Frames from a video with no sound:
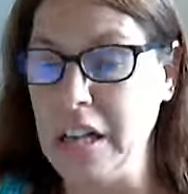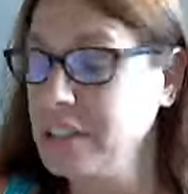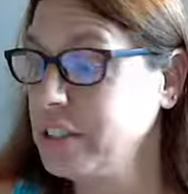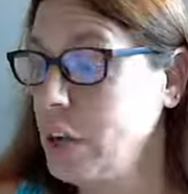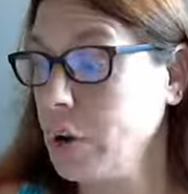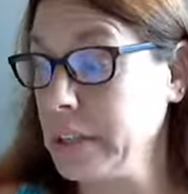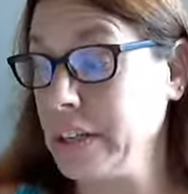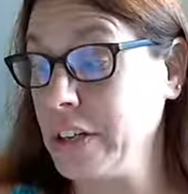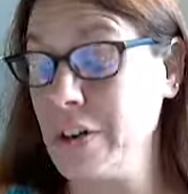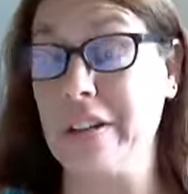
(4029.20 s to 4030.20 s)
so,
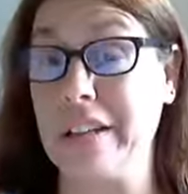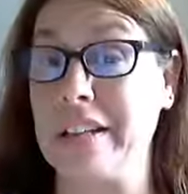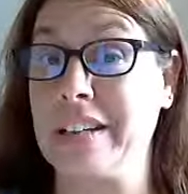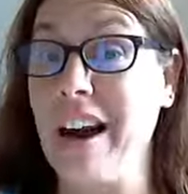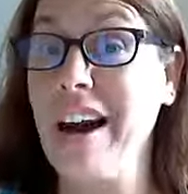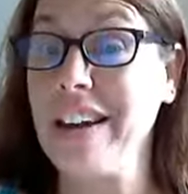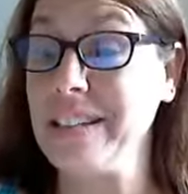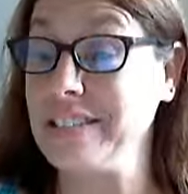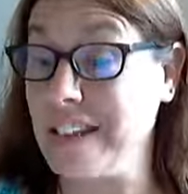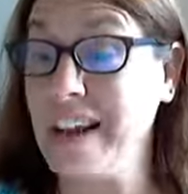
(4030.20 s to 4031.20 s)
you know,
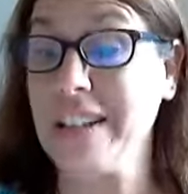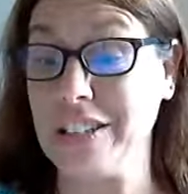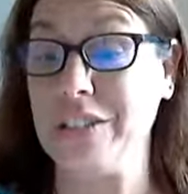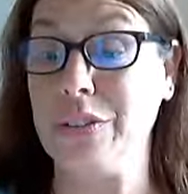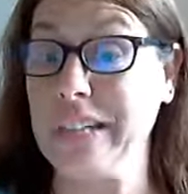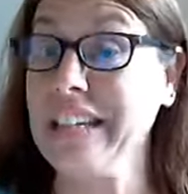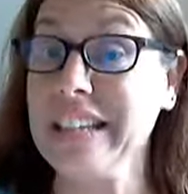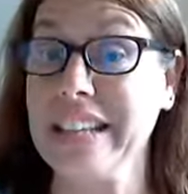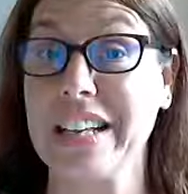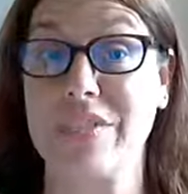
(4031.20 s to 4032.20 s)
God God can do
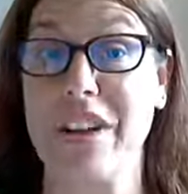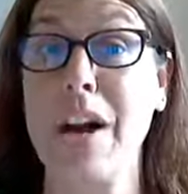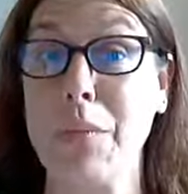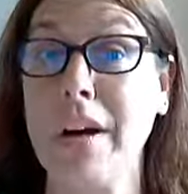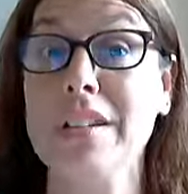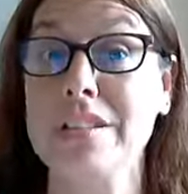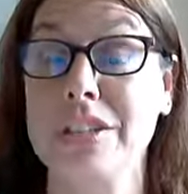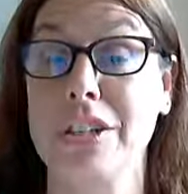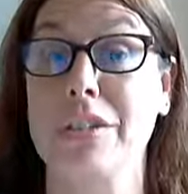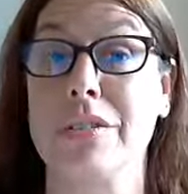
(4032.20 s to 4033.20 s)
anything if God wants
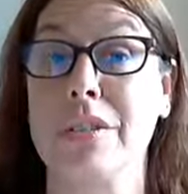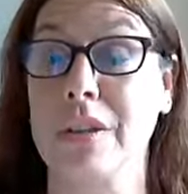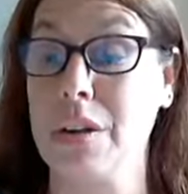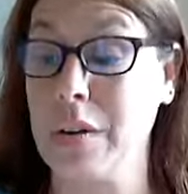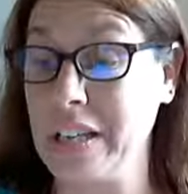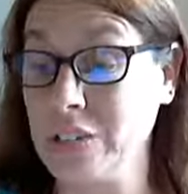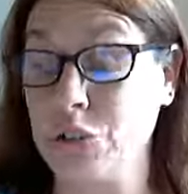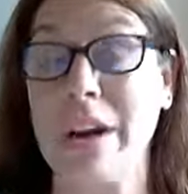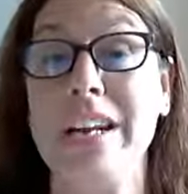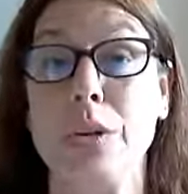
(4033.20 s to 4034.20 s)
to. You know, he's
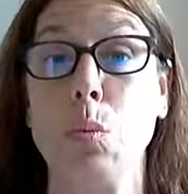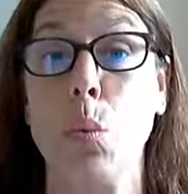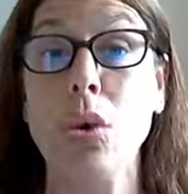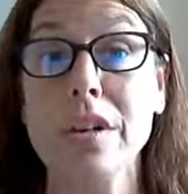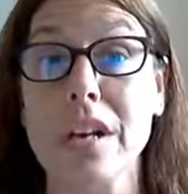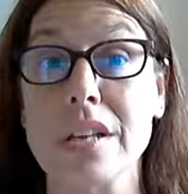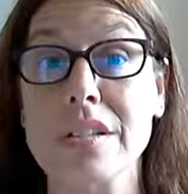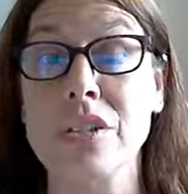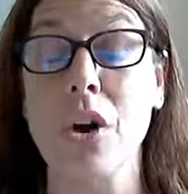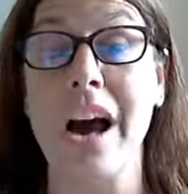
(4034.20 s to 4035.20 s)
trying to warn us,
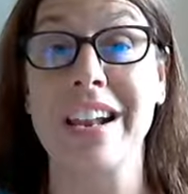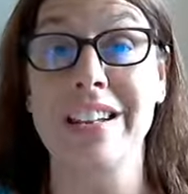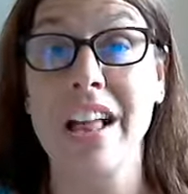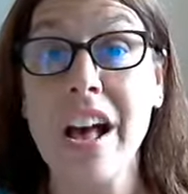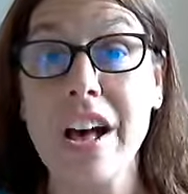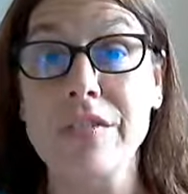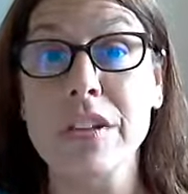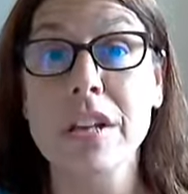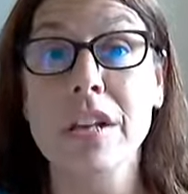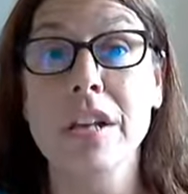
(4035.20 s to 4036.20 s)
you know, out of love.
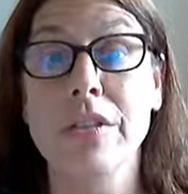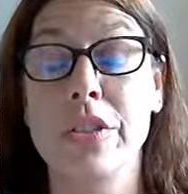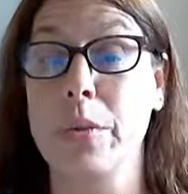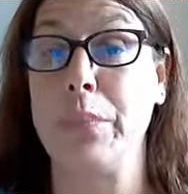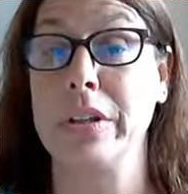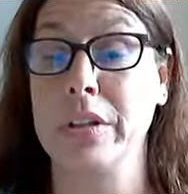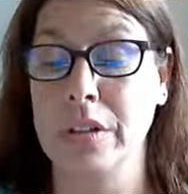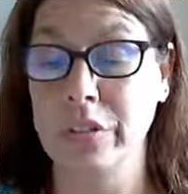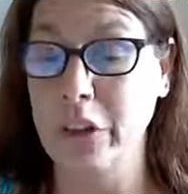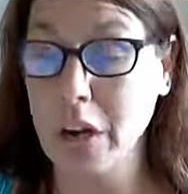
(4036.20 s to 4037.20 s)
But
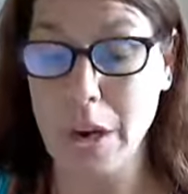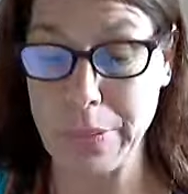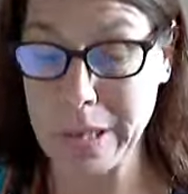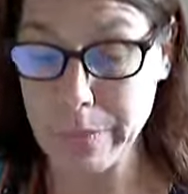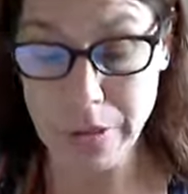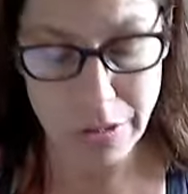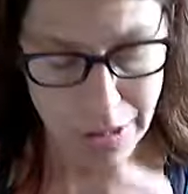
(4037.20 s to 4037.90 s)
there are people,